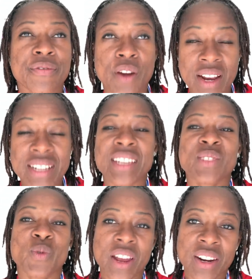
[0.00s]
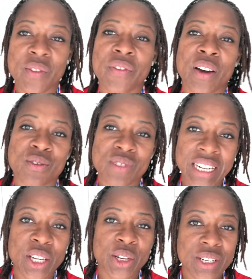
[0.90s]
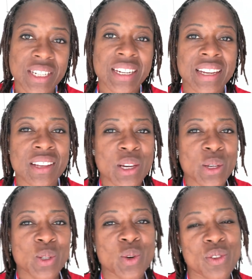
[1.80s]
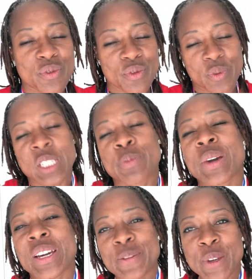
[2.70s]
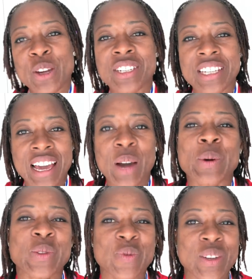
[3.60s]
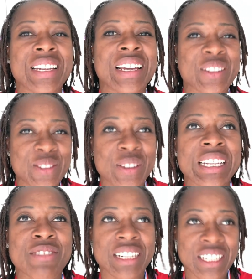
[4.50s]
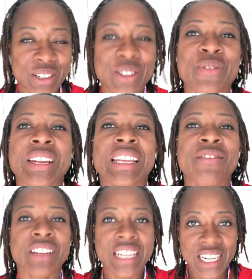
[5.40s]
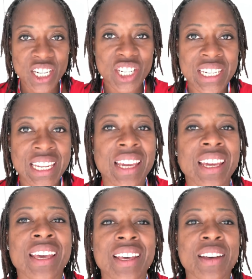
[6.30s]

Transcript: Friday's run felt really good and it sort of spurred me on to how I was feeling. I was feeling really good, feeling really energetic.